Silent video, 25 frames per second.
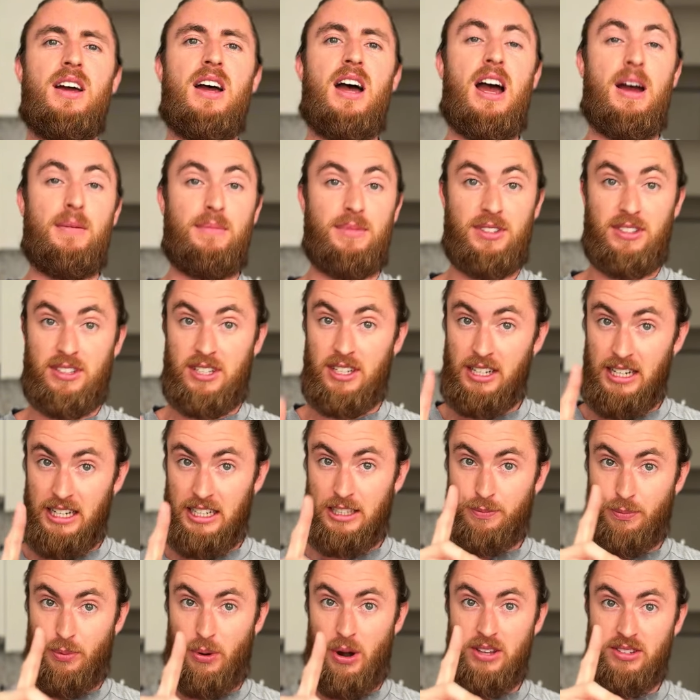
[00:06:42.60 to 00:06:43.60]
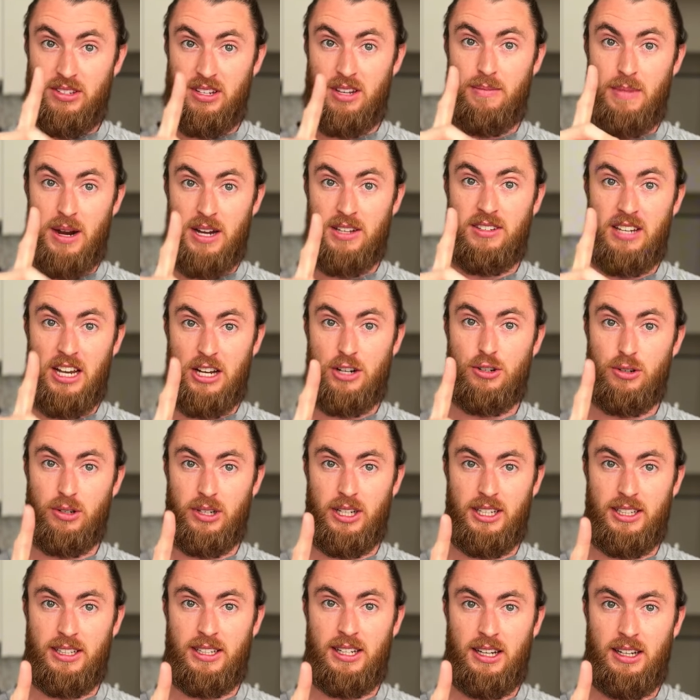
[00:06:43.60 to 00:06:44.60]
I'm still expressing my sexual
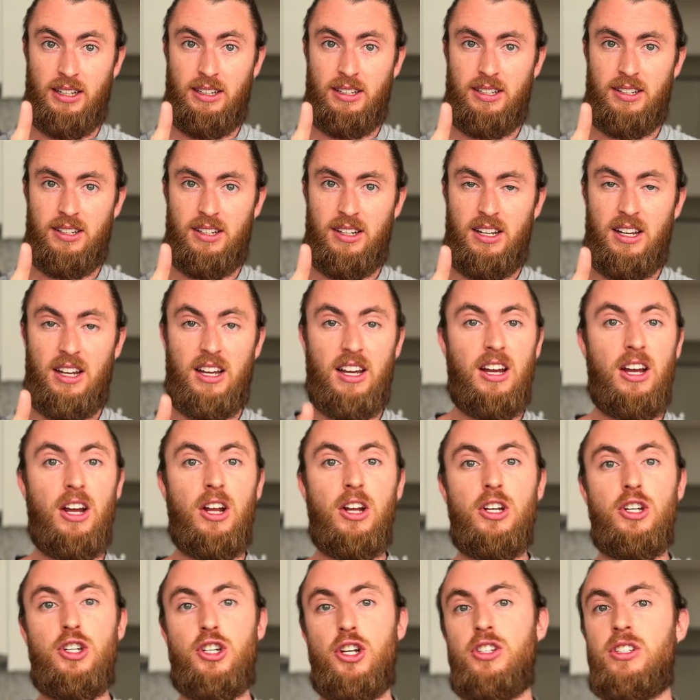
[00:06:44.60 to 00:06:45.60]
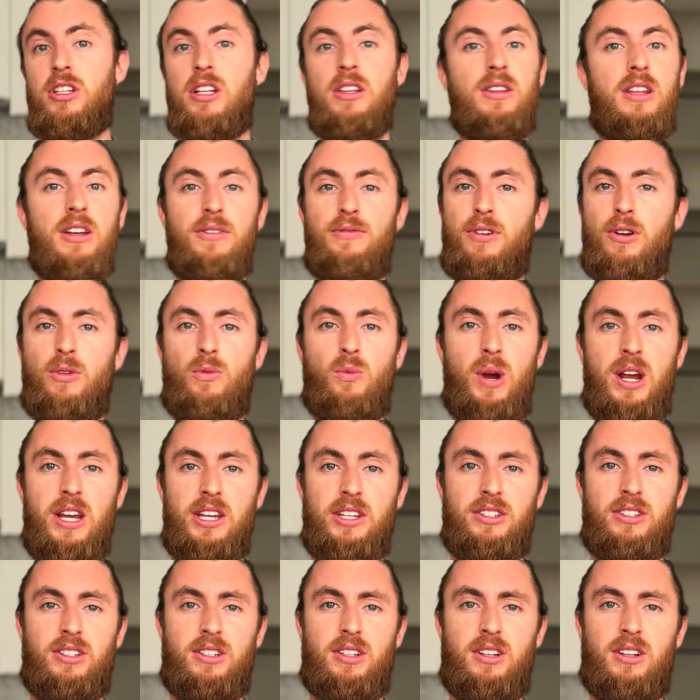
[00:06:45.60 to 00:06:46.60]
intent, just in different
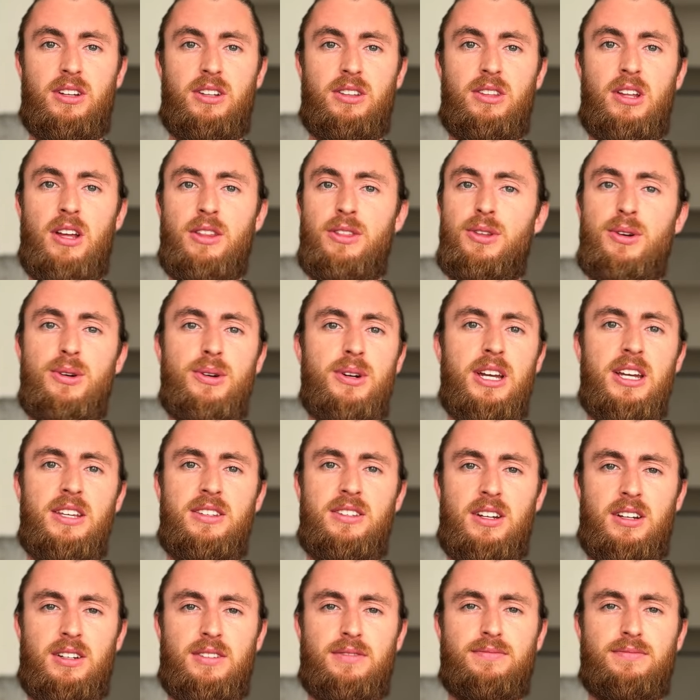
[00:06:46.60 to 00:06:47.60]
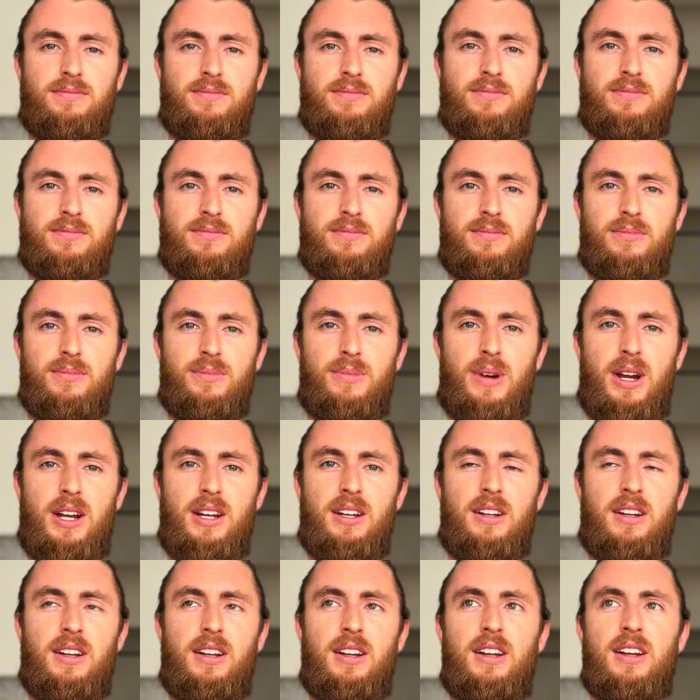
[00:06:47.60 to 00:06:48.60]
ways not through kissing, right?
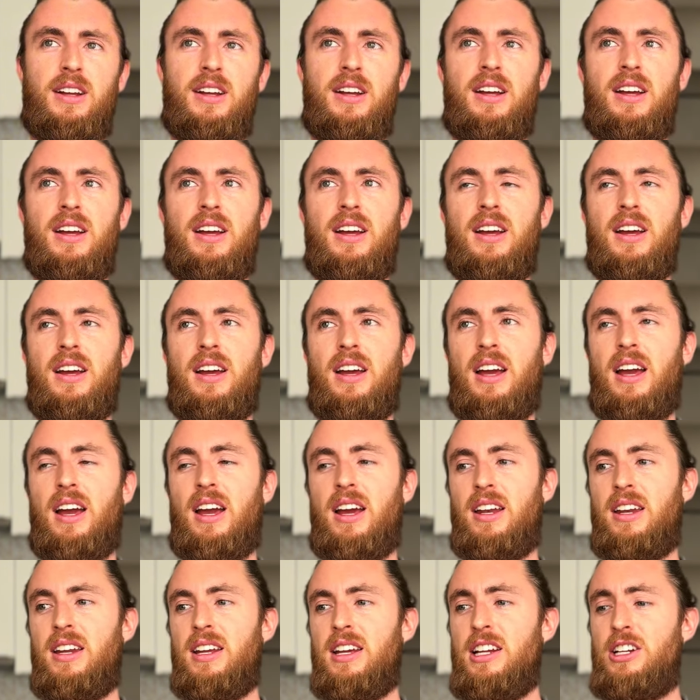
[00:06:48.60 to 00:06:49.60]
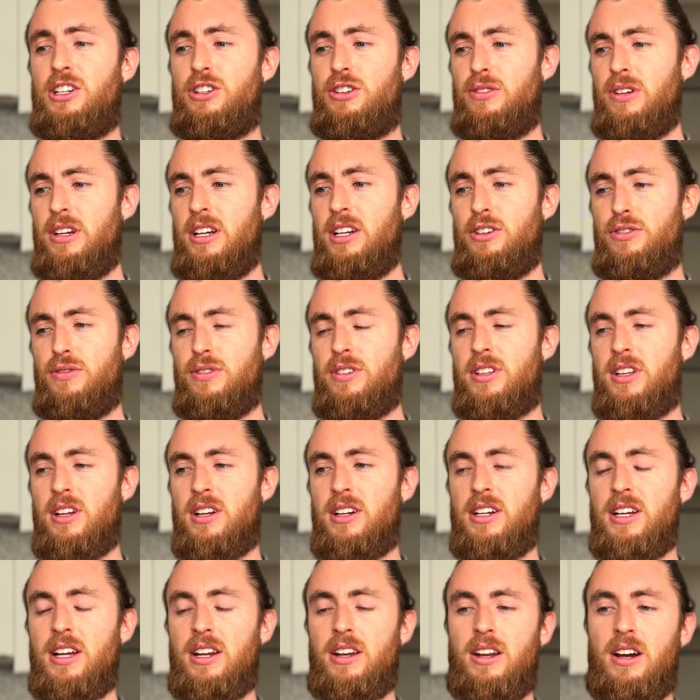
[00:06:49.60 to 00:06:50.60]
And it,
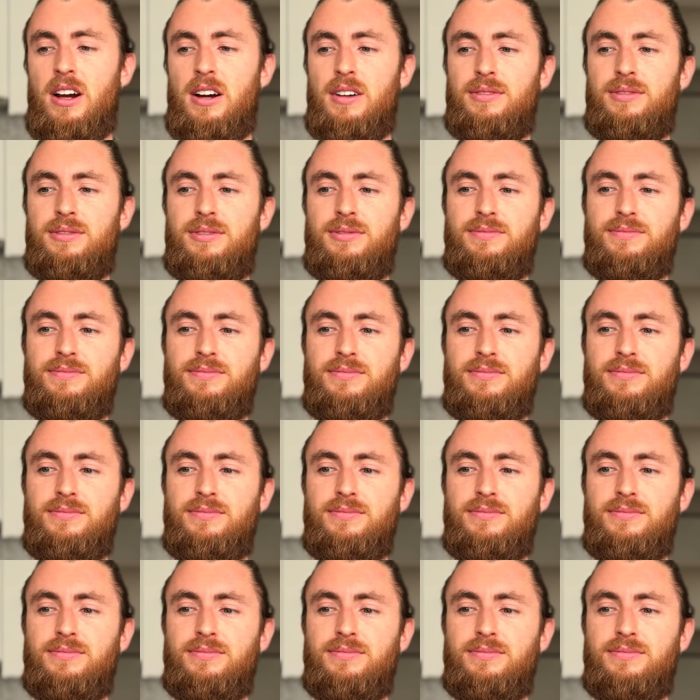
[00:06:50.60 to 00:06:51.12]
interestingly enough,